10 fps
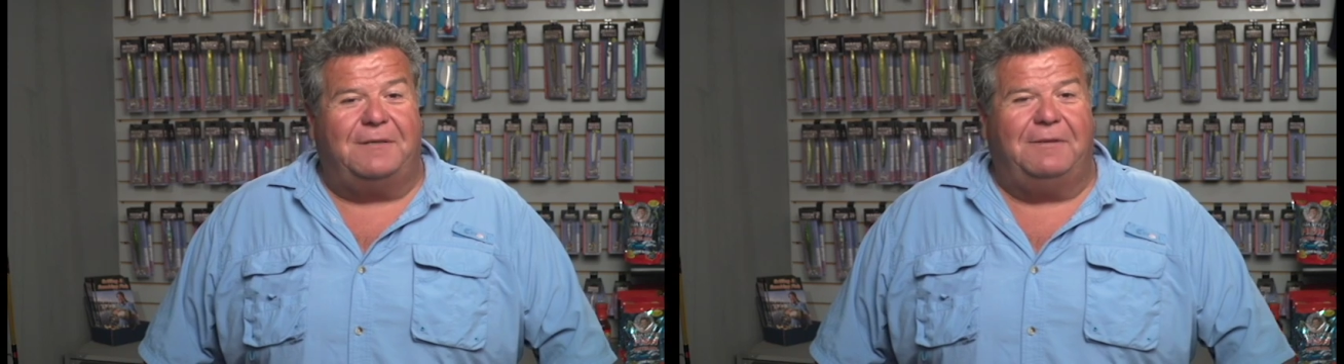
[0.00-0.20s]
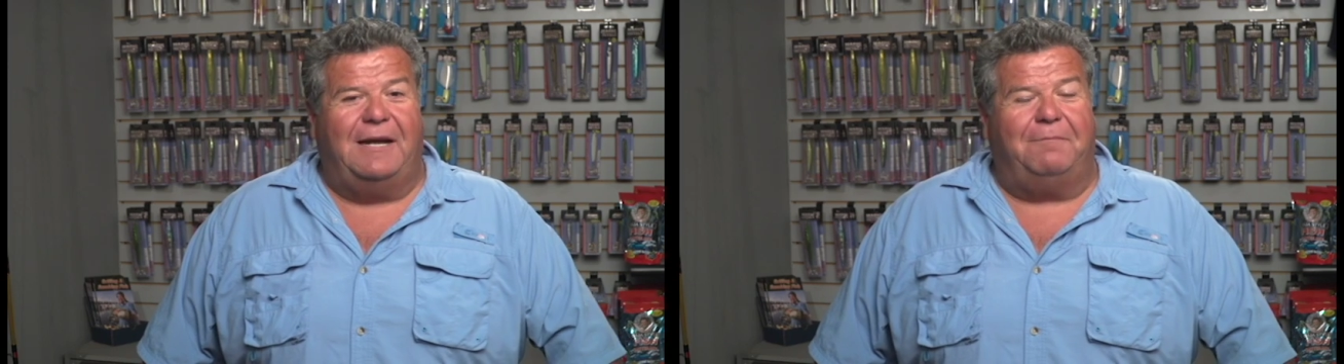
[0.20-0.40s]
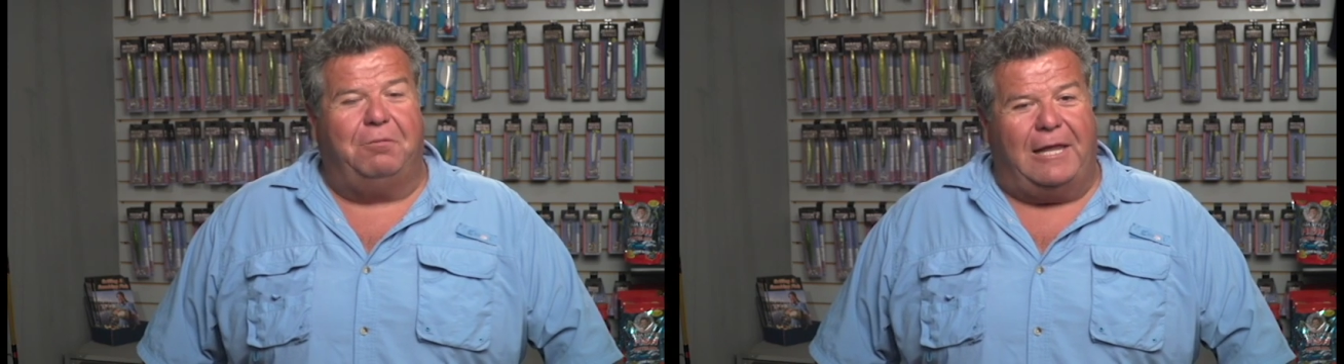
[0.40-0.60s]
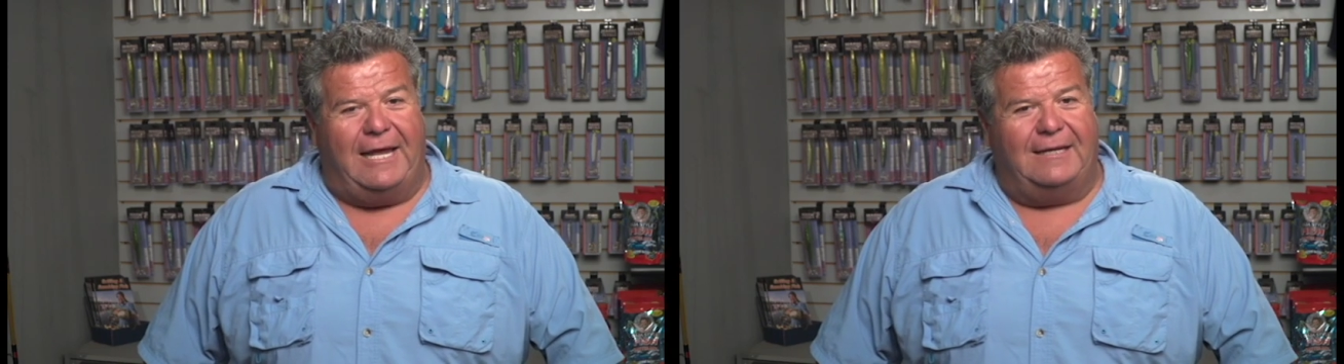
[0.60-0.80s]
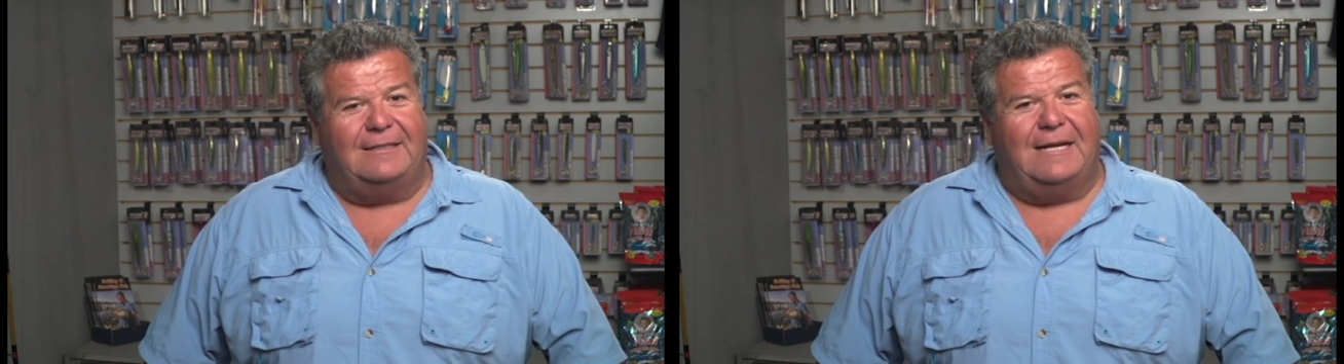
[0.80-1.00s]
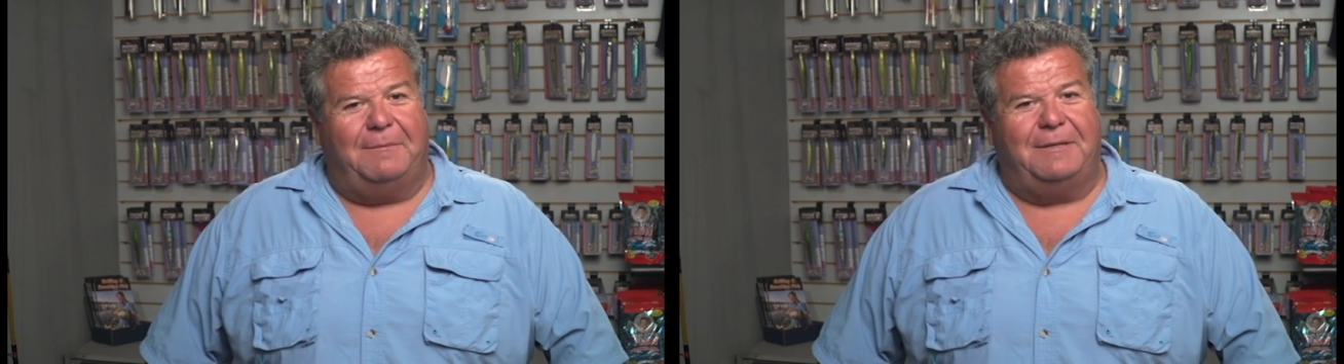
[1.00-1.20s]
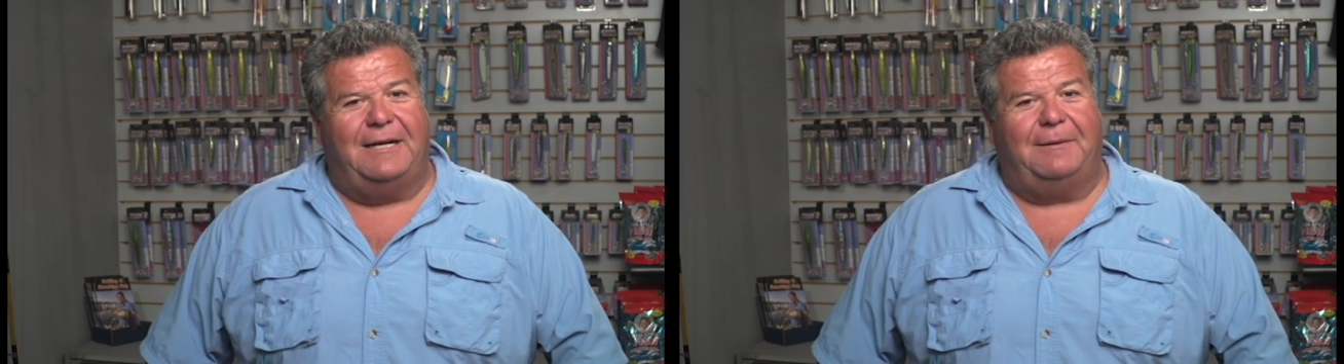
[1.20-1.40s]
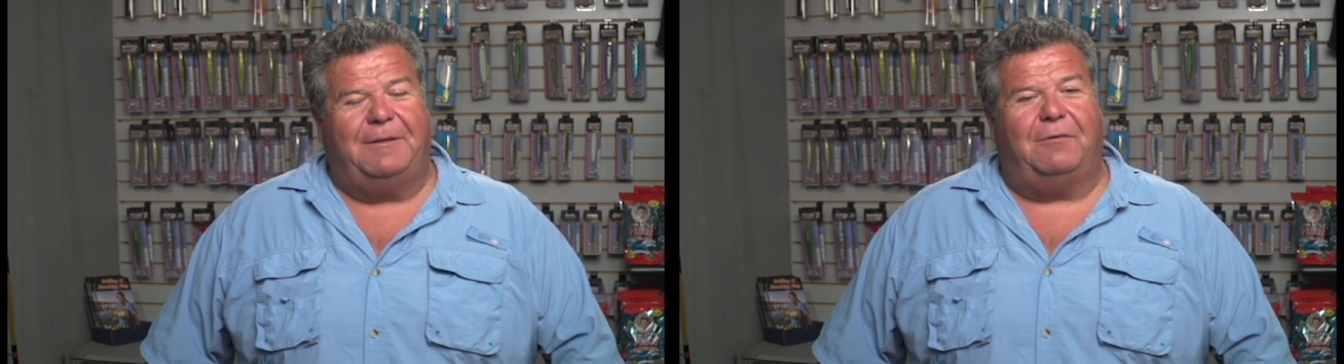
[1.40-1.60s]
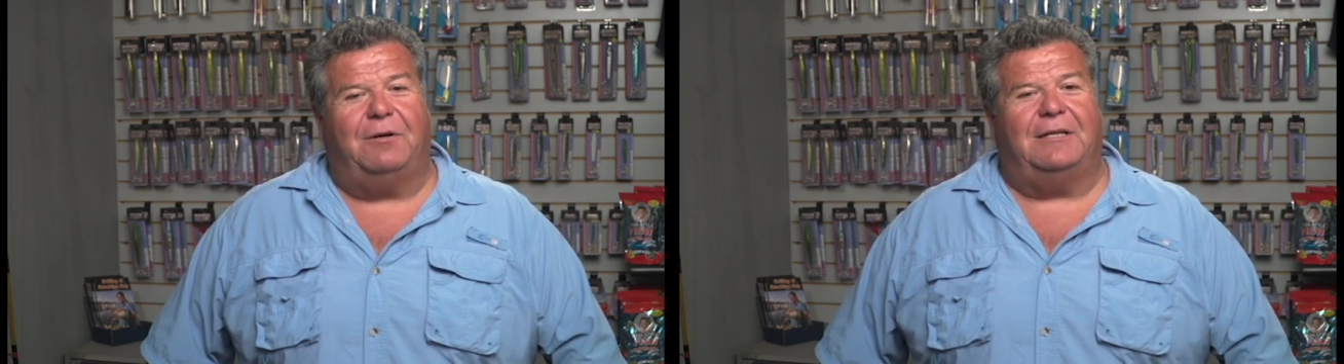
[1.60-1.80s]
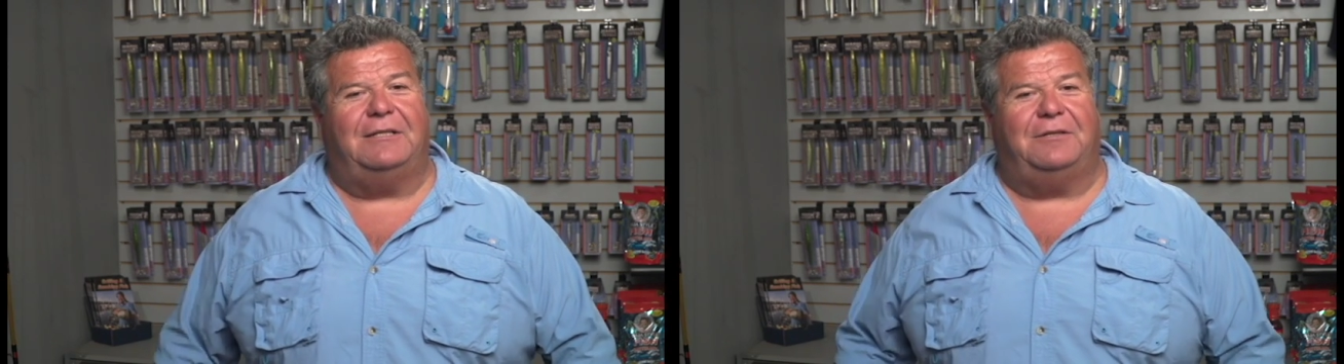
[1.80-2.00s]
that we have planned coming up that
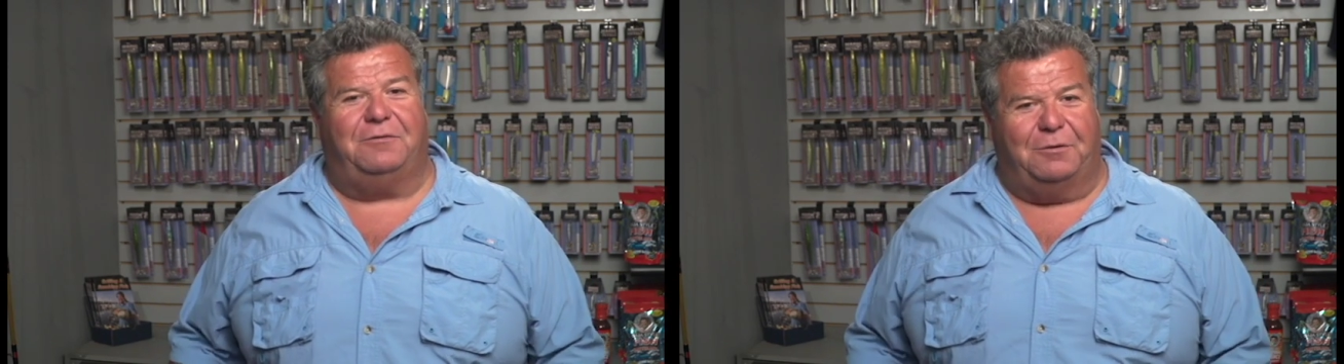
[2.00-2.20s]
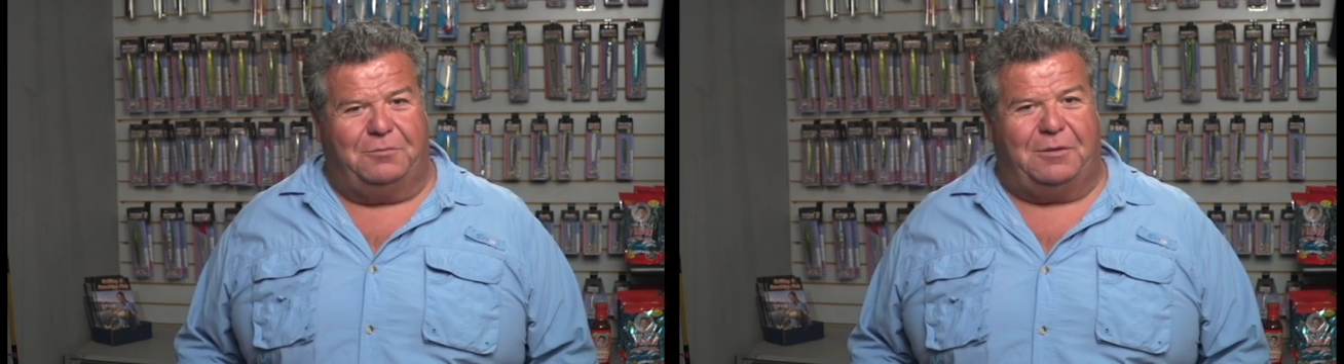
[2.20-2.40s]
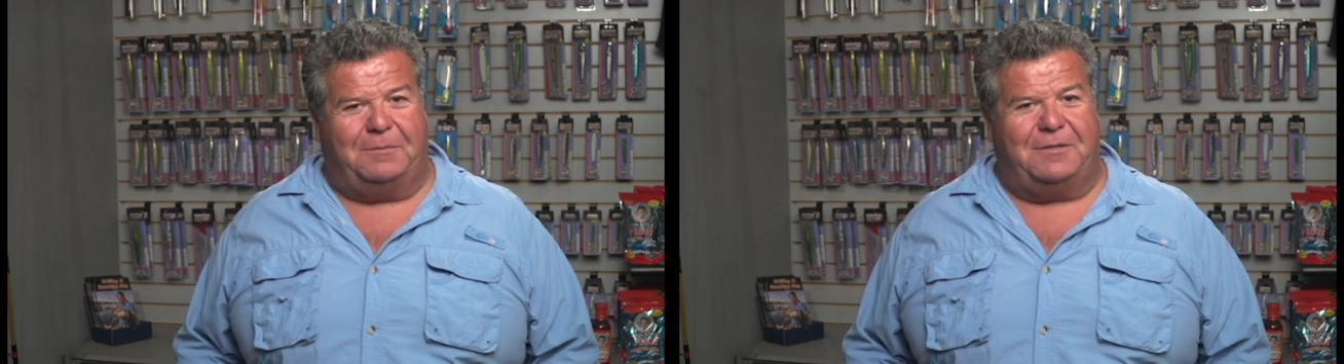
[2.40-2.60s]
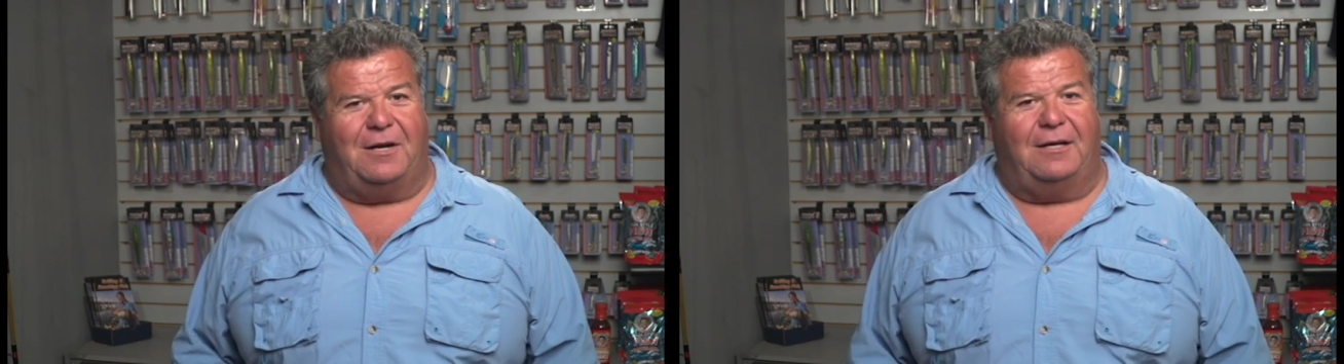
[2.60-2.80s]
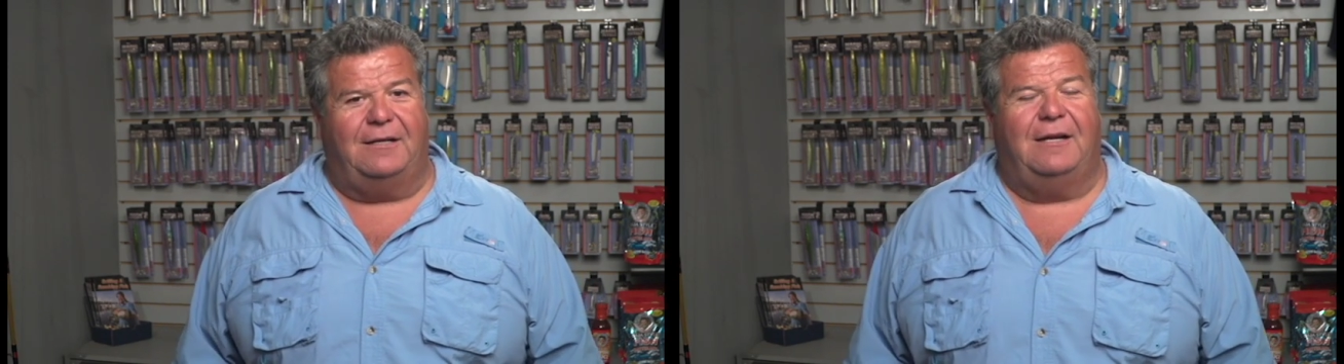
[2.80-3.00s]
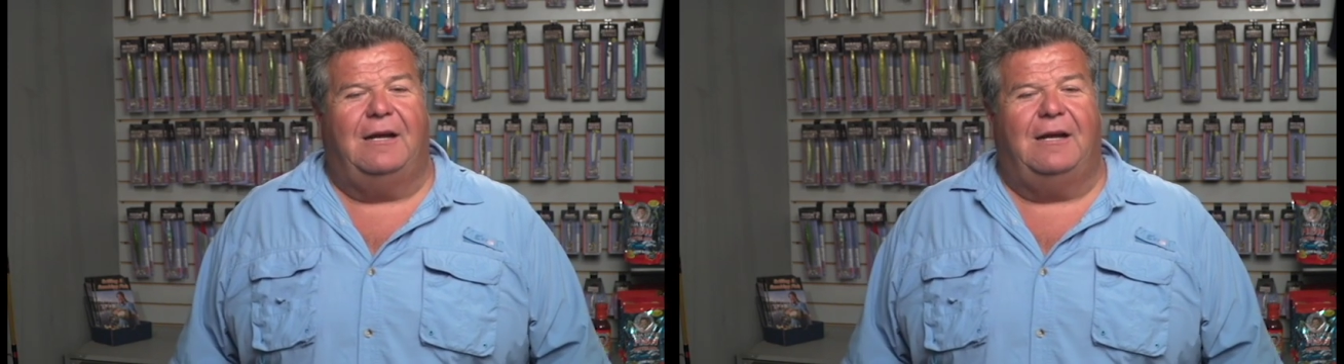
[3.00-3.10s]
we're gonna do group trips on